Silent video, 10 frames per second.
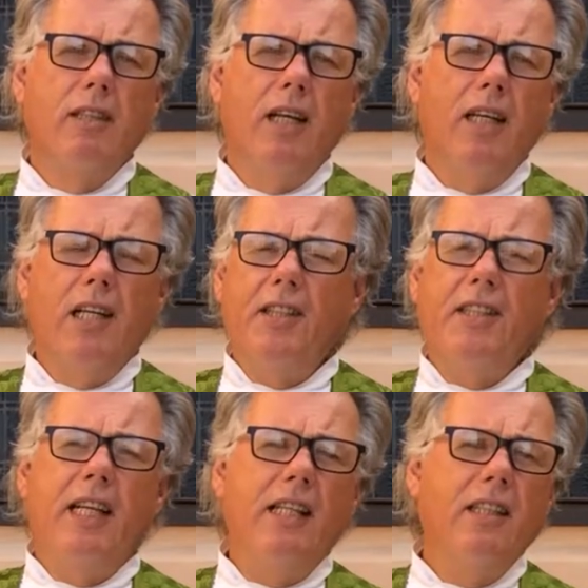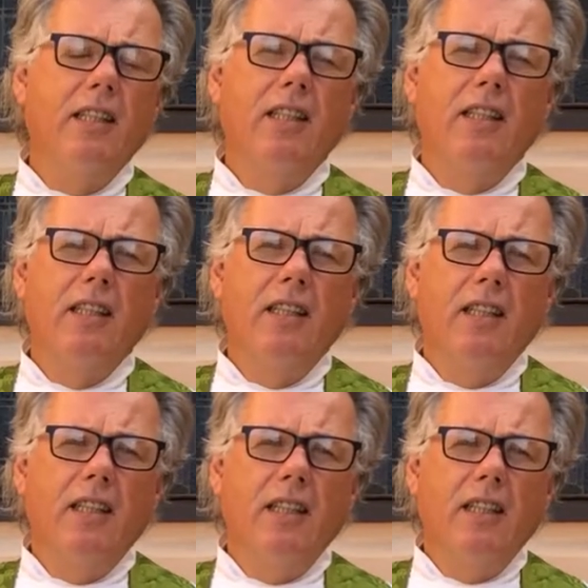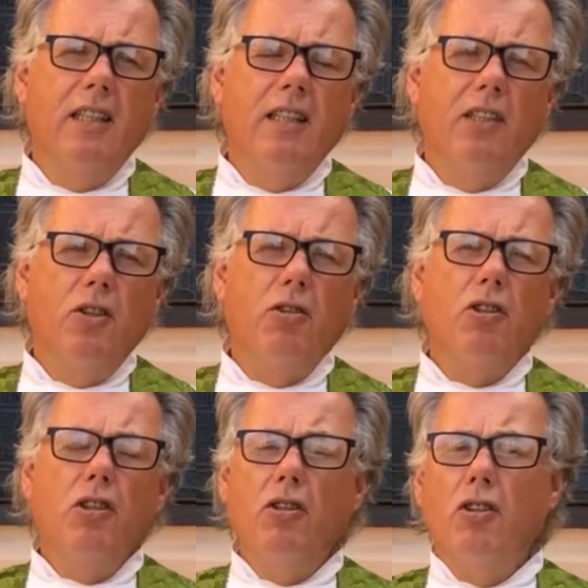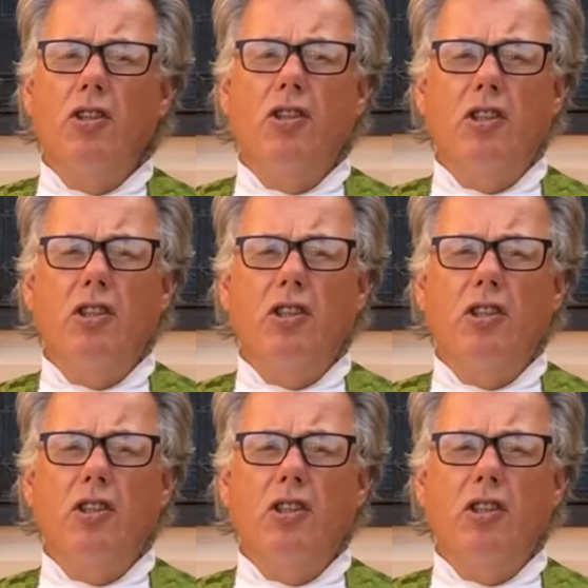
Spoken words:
Another said, Your